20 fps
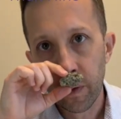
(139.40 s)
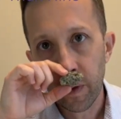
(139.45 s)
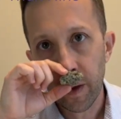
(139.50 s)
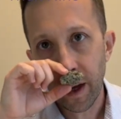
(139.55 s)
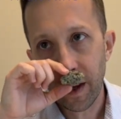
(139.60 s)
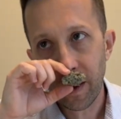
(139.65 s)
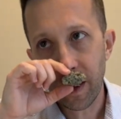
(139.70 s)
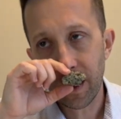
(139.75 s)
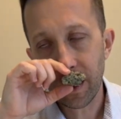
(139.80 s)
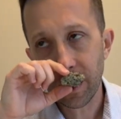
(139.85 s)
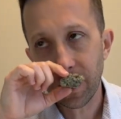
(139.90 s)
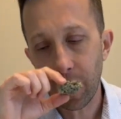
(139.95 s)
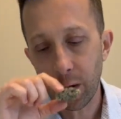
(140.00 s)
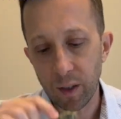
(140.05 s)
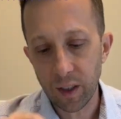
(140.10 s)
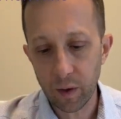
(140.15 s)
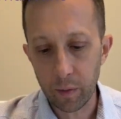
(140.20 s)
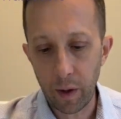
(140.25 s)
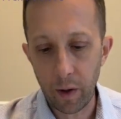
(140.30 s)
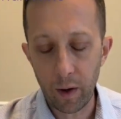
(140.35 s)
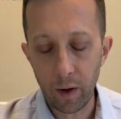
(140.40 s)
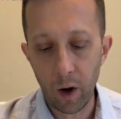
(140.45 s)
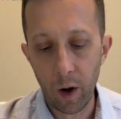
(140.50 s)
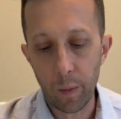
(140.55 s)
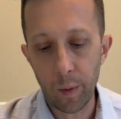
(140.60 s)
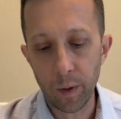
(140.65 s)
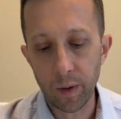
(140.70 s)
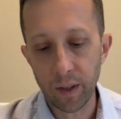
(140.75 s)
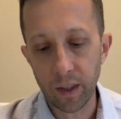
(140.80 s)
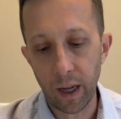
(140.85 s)
Like, then it starts smelling
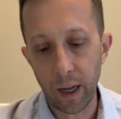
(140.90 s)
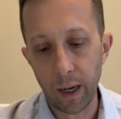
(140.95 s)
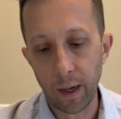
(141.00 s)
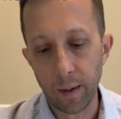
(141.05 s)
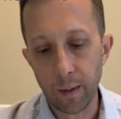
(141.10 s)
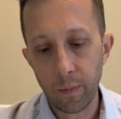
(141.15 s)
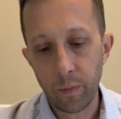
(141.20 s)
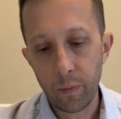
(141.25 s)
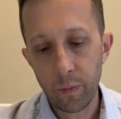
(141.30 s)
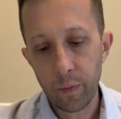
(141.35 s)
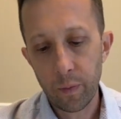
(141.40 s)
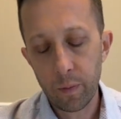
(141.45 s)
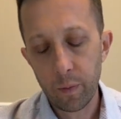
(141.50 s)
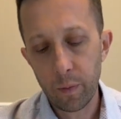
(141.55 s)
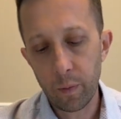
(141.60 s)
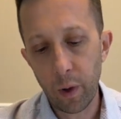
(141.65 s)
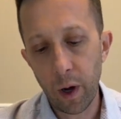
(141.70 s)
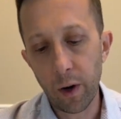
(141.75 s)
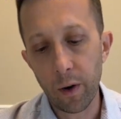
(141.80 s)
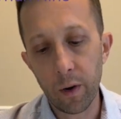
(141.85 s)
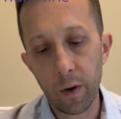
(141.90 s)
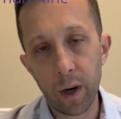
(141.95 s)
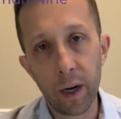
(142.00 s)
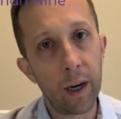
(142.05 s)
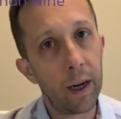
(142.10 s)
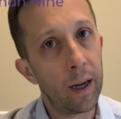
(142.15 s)
almost like buttery.